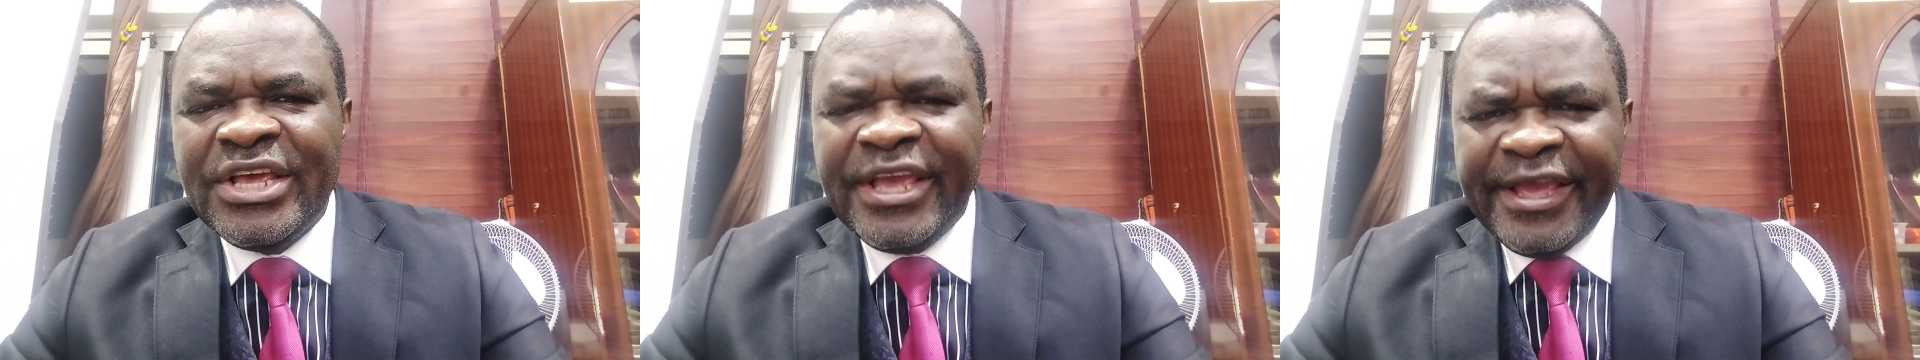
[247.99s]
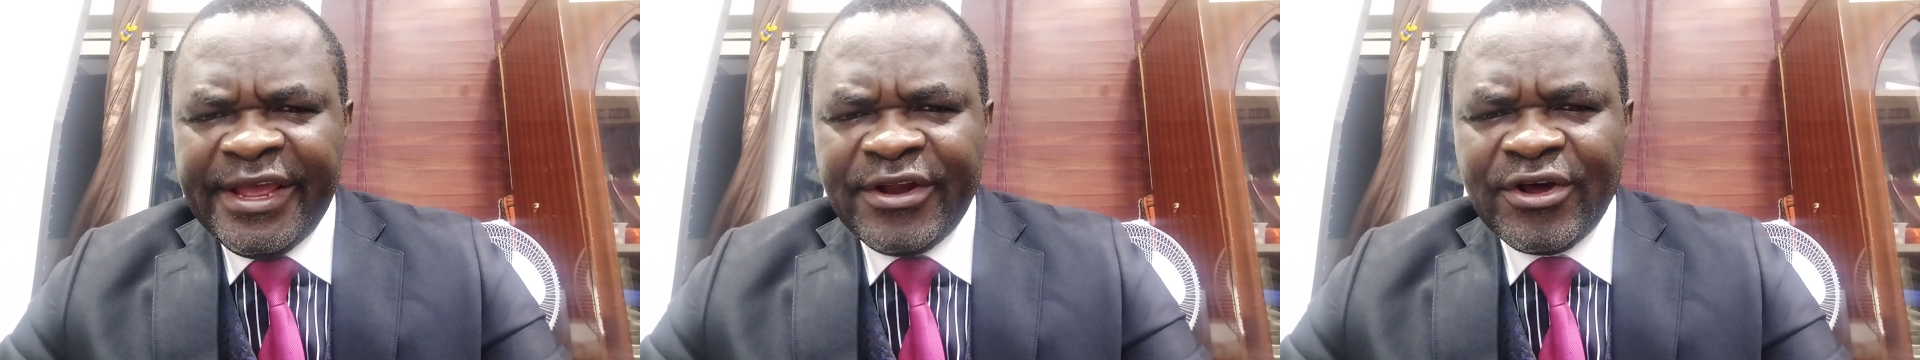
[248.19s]

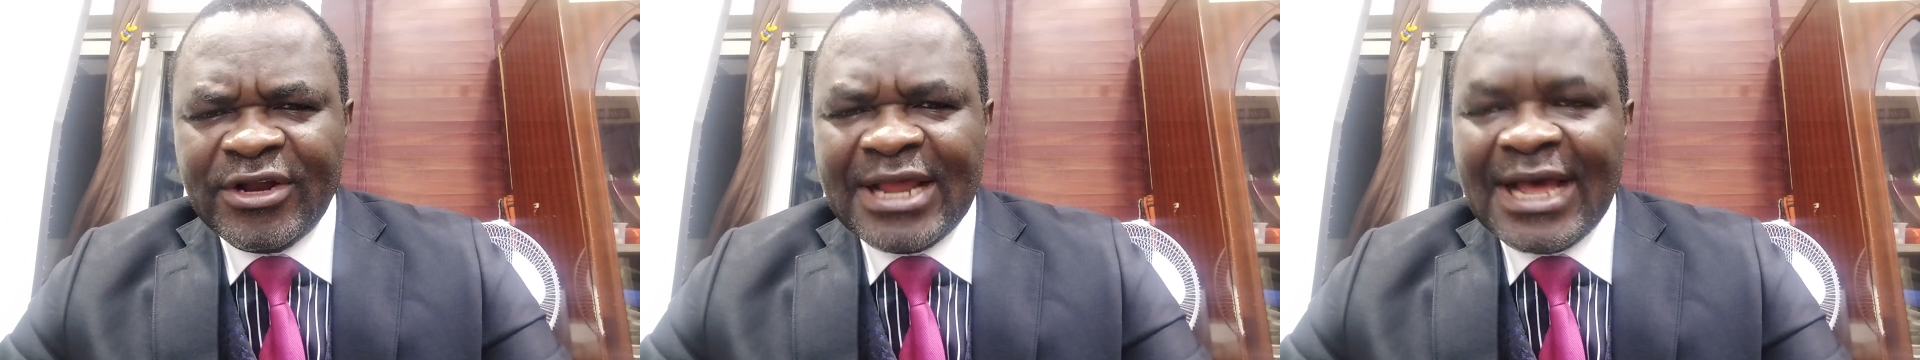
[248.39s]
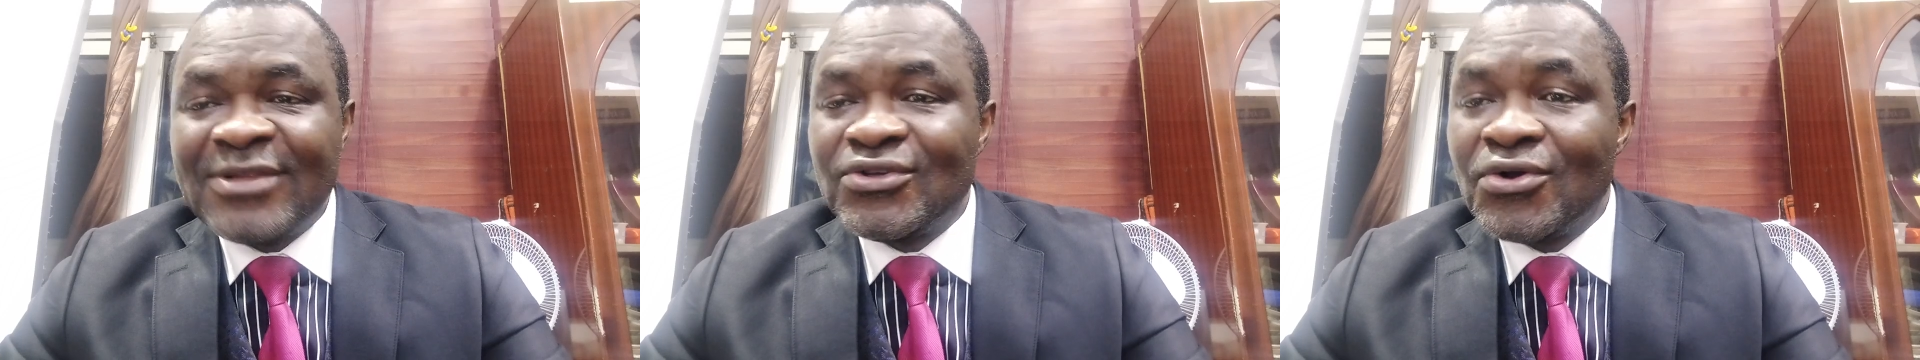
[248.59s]
in
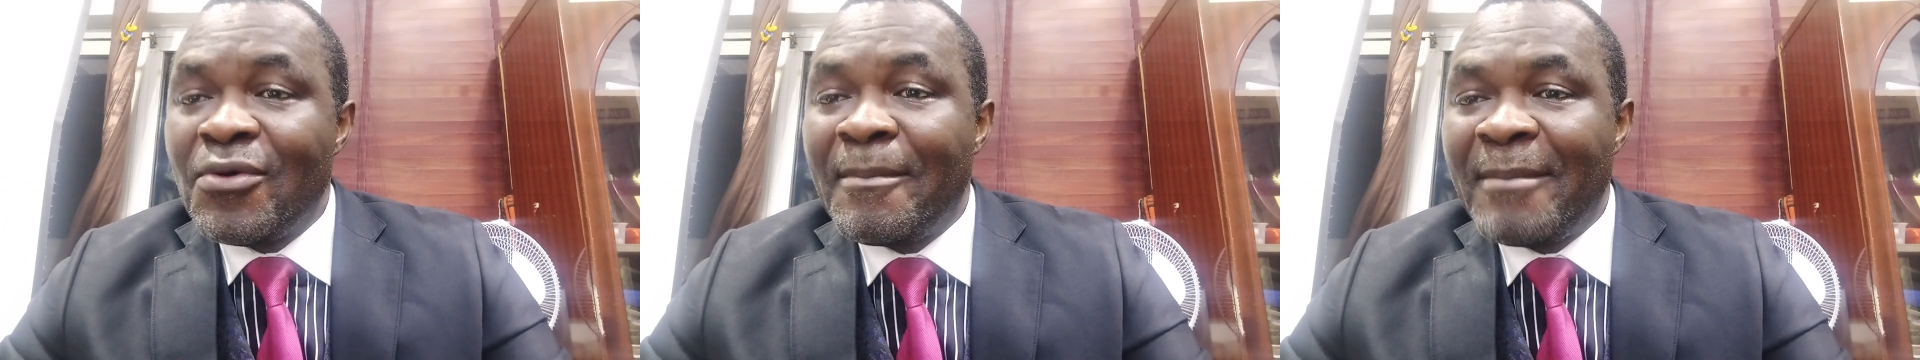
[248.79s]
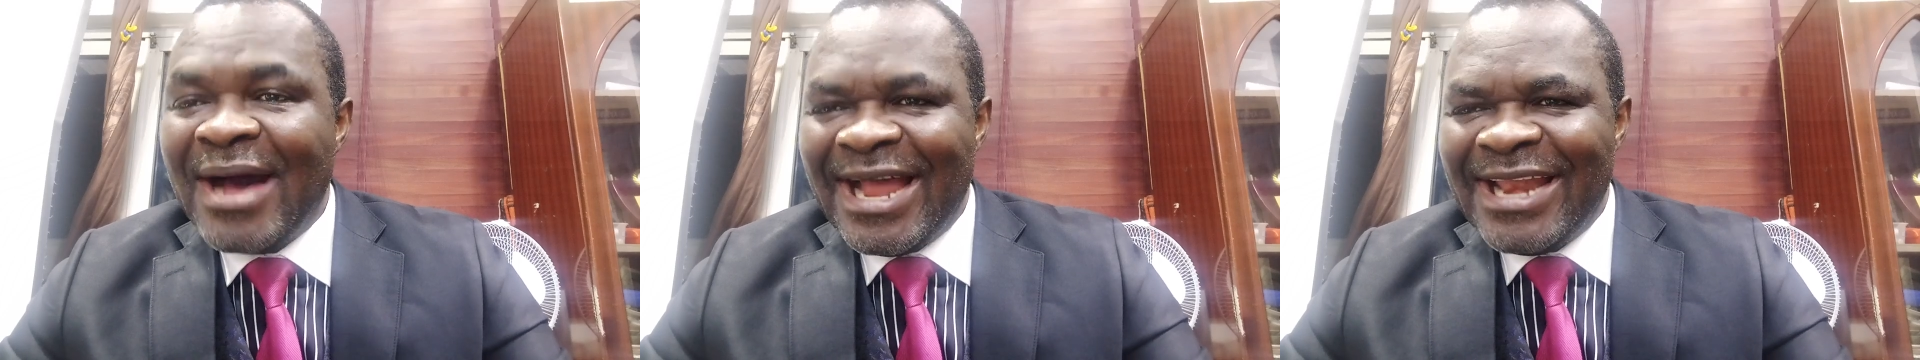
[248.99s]
order to
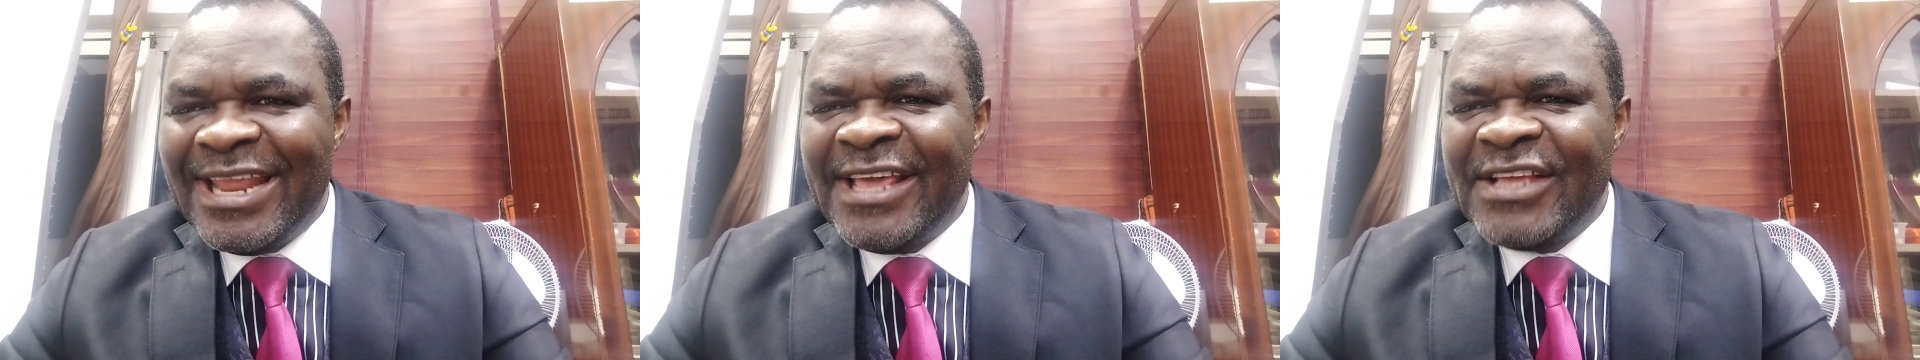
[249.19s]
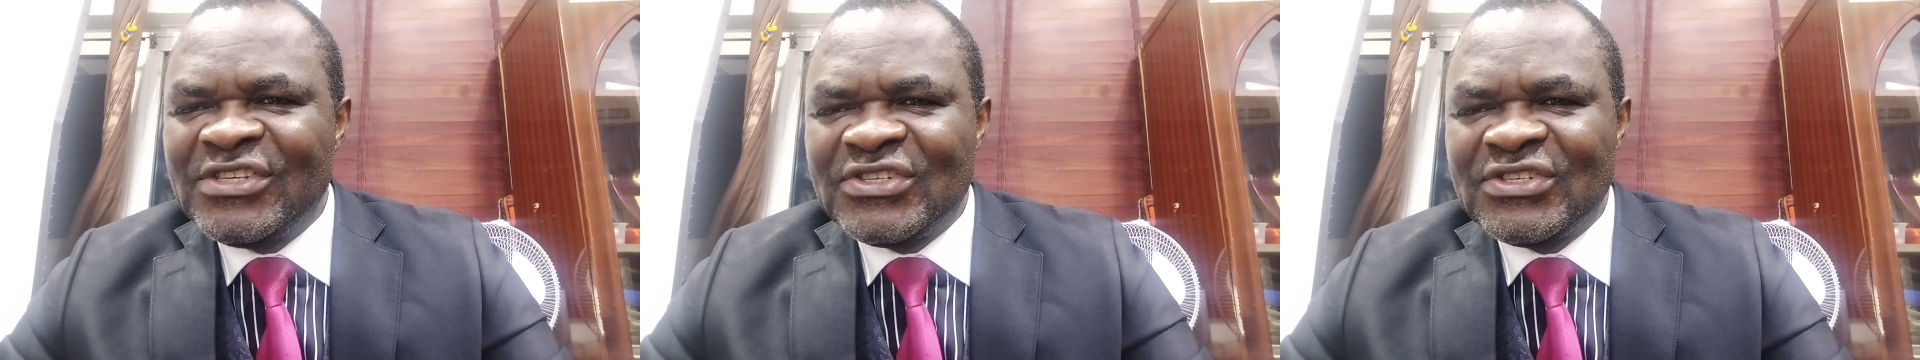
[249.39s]

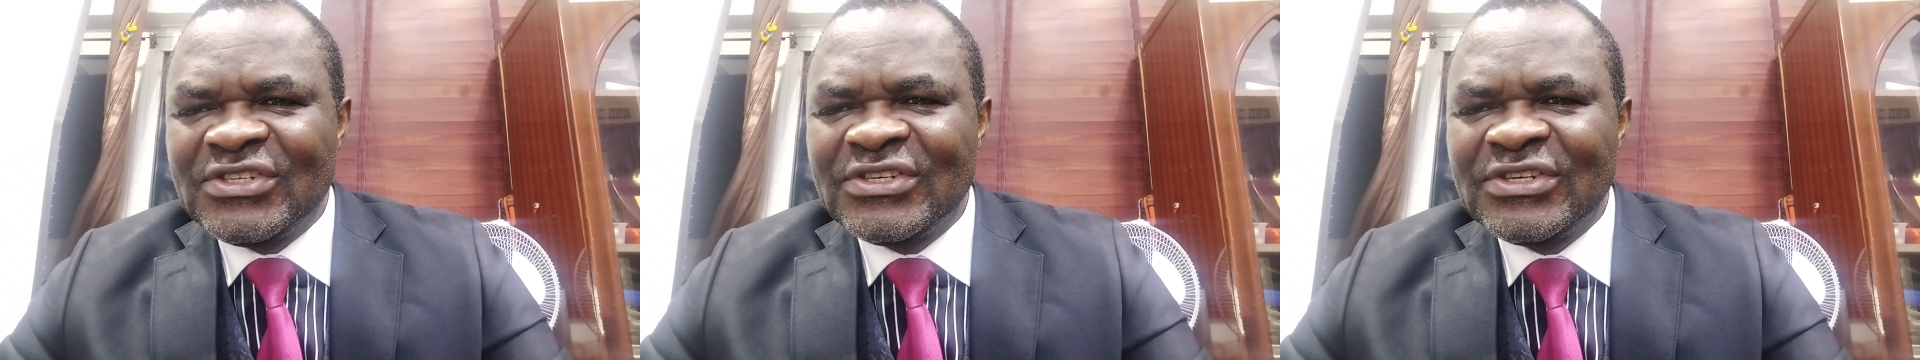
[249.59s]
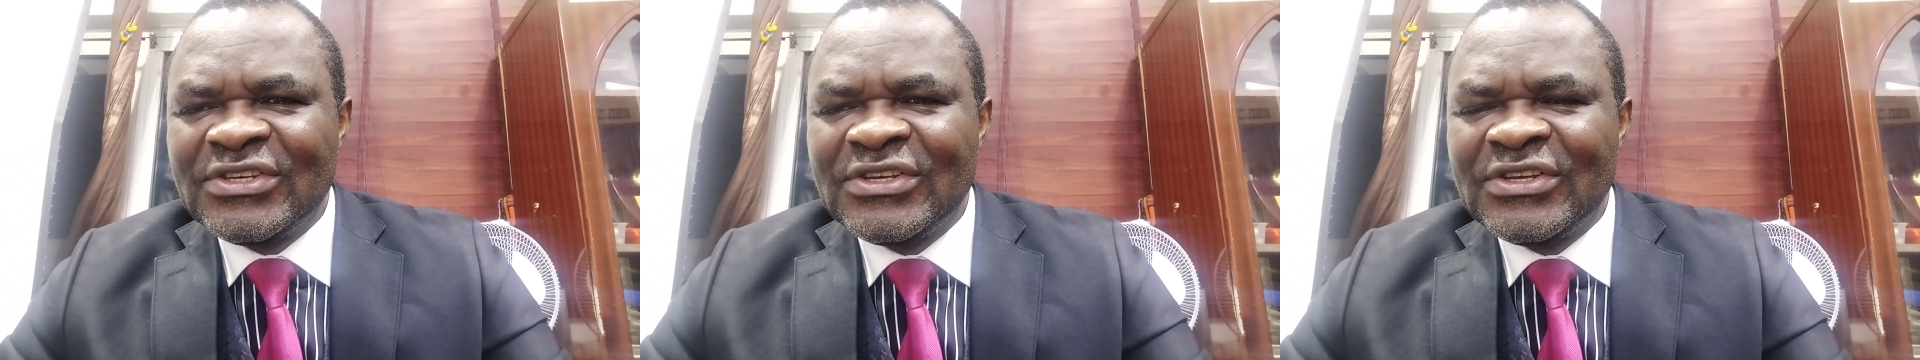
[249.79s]
manage